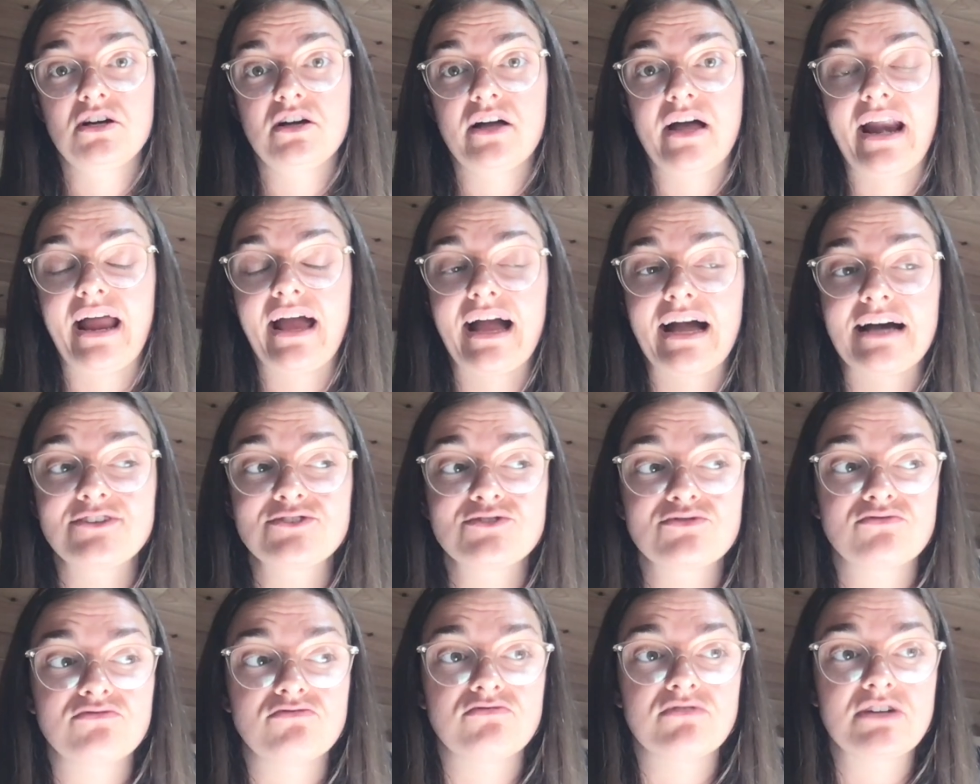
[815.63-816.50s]
And I had
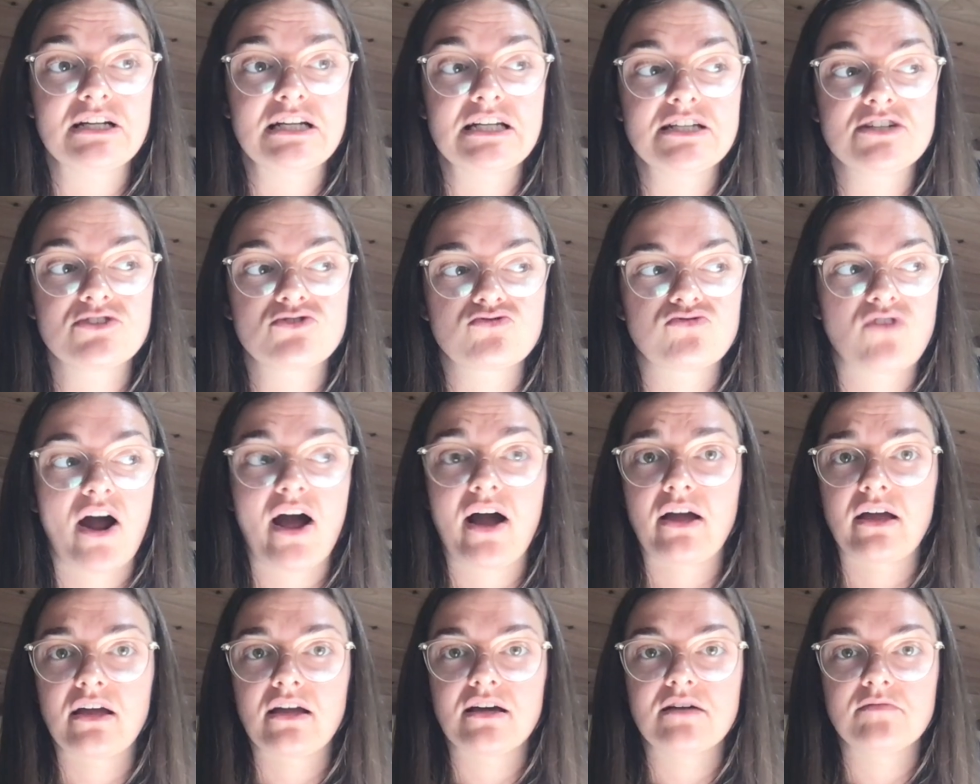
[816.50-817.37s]
to really
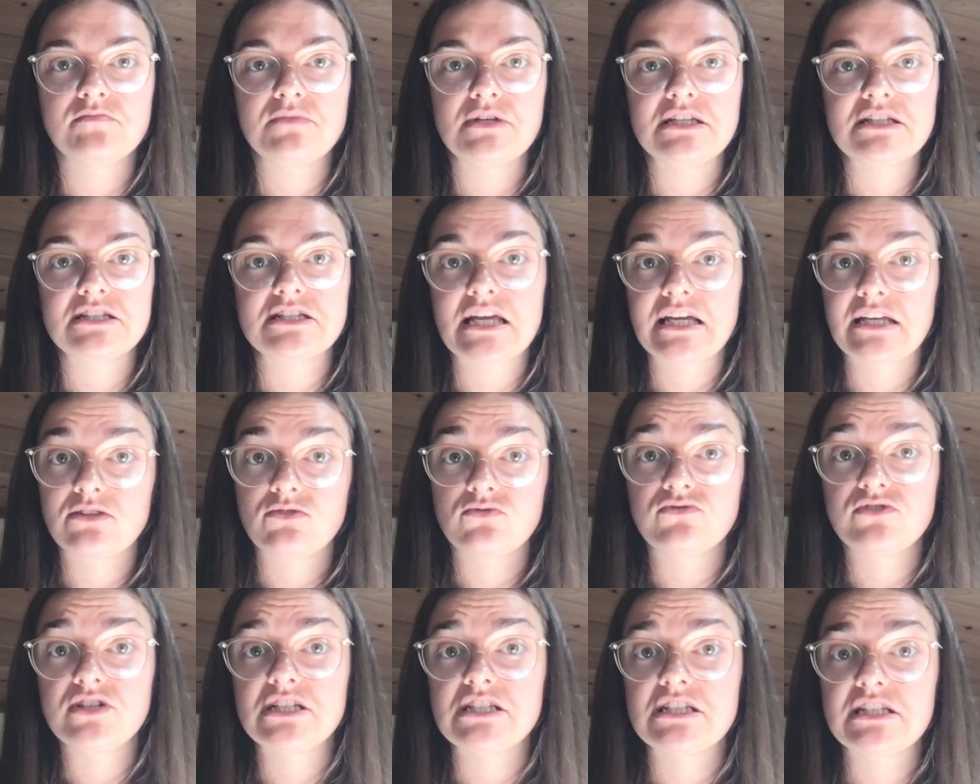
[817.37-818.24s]
try and take the
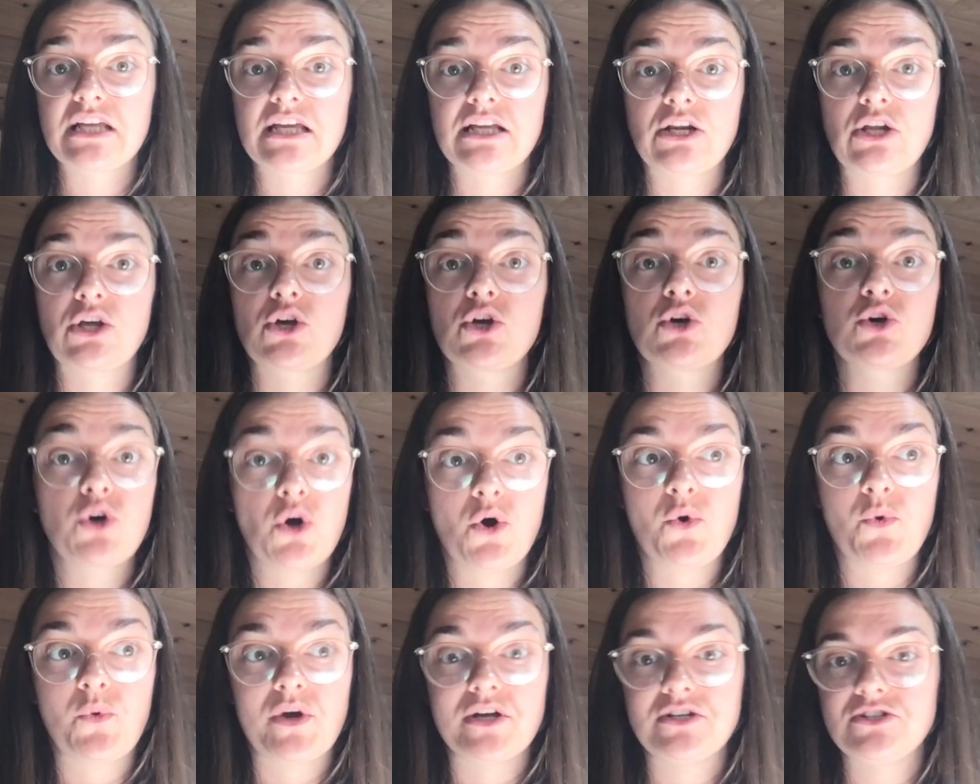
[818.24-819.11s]
risk and
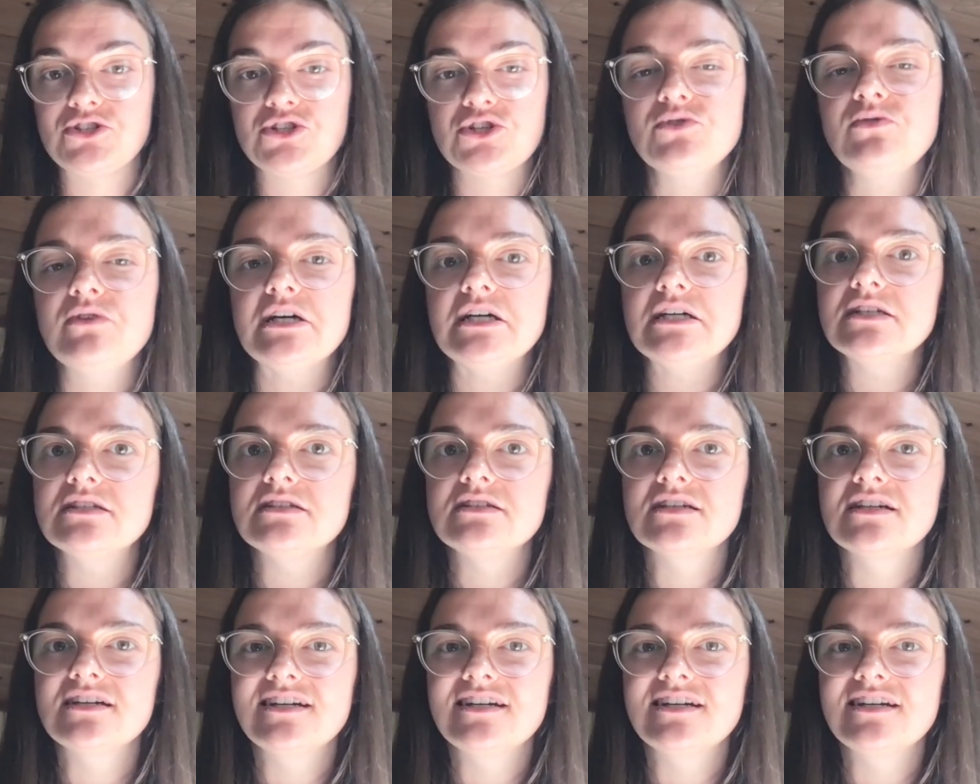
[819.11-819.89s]
go and do it.